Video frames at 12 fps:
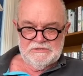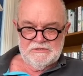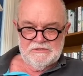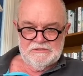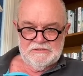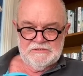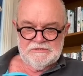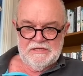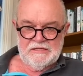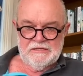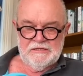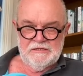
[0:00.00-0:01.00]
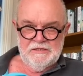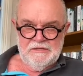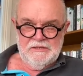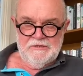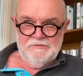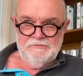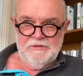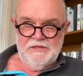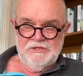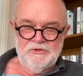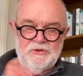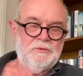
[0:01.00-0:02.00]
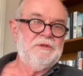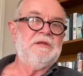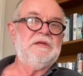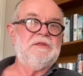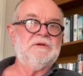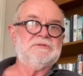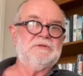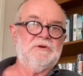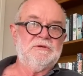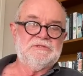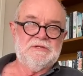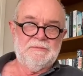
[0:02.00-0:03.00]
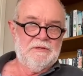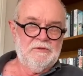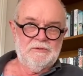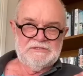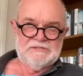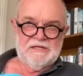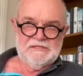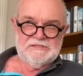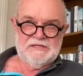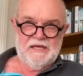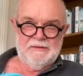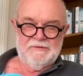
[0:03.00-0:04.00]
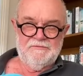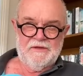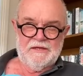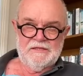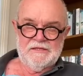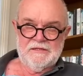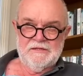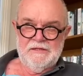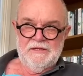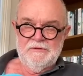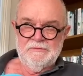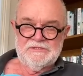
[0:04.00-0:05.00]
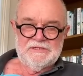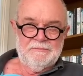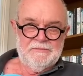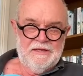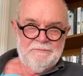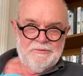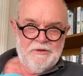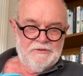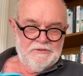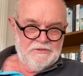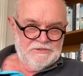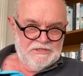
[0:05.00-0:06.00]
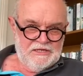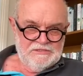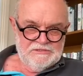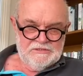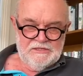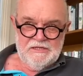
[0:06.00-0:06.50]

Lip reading: You know, there's nothing really new with the ethos and the concept. It'll always stay the same. In fact, when something ain't broke, don't change it.